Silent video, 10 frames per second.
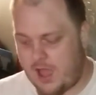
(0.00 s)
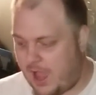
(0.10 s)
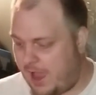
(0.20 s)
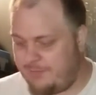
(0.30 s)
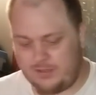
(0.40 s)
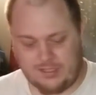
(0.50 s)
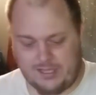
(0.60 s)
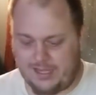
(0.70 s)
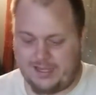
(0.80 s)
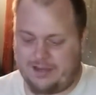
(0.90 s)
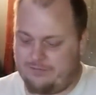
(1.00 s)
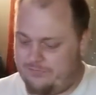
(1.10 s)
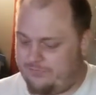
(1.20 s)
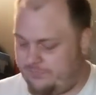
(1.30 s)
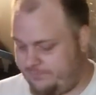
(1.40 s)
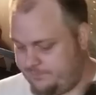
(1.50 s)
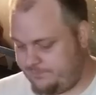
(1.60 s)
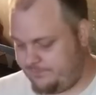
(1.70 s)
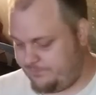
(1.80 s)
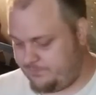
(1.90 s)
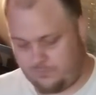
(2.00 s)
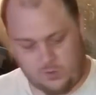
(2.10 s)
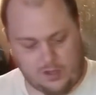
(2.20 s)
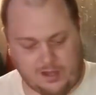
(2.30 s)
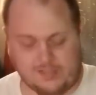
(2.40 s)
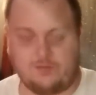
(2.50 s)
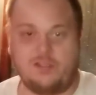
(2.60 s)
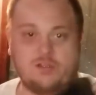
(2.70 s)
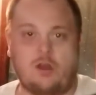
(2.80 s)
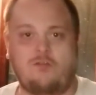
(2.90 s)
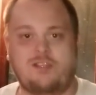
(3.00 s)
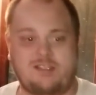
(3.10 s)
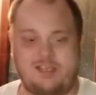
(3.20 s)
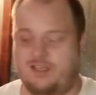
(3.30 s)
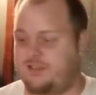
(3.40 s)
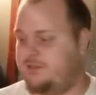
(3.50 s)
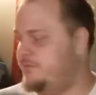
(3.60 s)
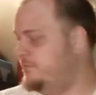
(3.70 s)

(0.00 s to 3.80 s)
I believe, because we saw receipts.